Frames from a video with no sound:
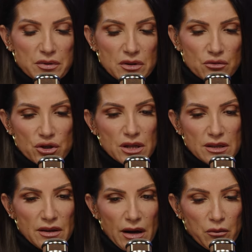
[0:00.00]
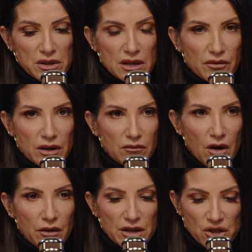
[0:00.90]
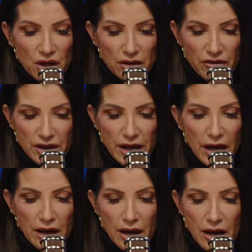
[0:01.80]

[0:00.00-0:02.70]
so she said that wasn't even on the agenda for the day.